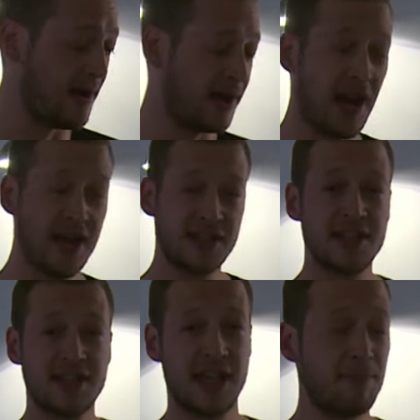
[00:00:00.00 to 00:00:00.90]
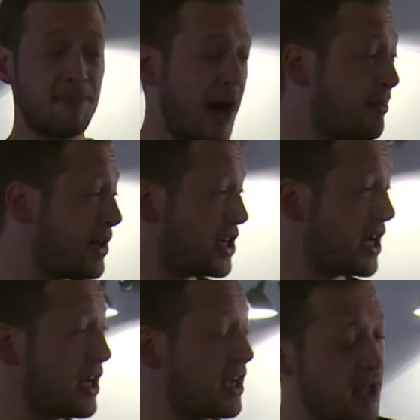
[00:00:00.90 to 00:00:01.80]
licensing, publishing,
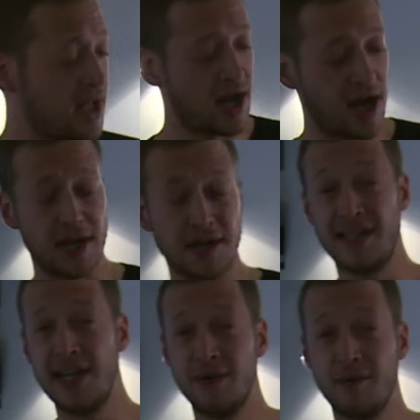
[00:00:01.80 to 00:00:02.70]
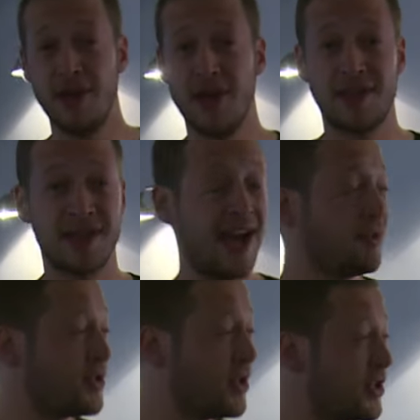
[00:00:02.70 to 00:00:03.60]
uh, dealing with
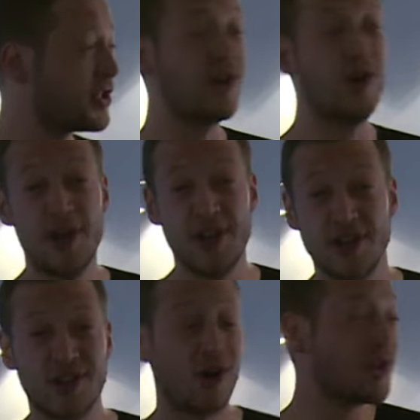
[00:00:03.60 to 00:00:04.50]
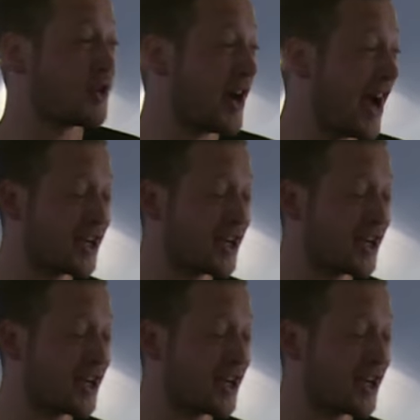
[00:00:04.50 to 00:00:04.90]
accountants, lawyers, contracts,